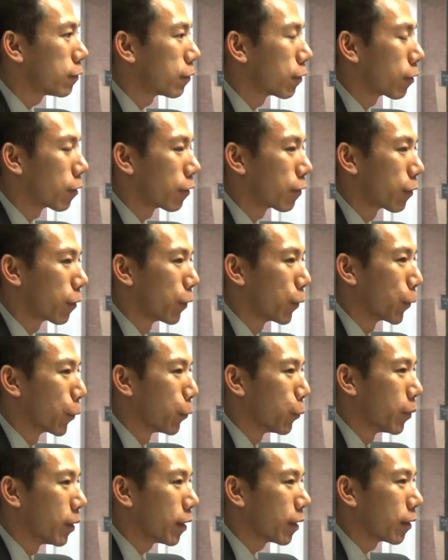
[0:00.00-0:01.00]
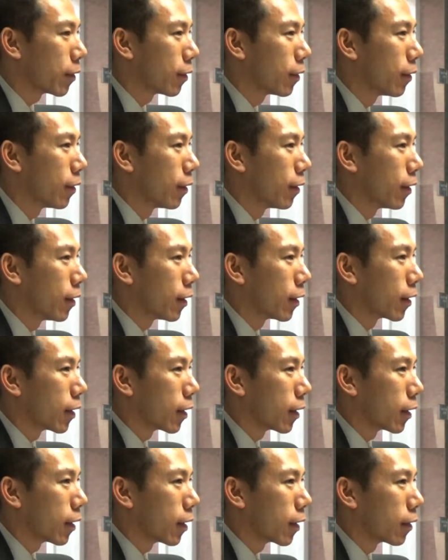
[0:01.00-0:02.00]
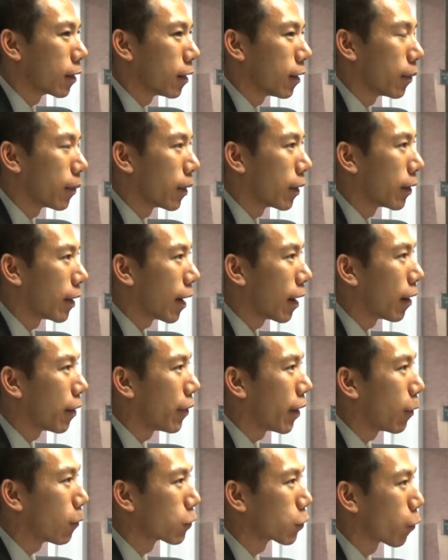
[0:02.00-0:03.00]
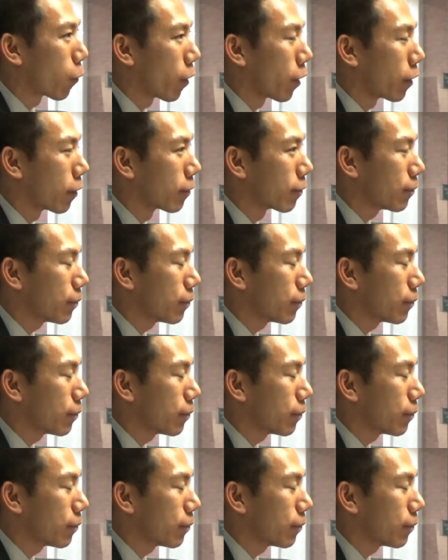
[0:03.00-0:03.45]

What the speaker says: for a little bit, and that was great.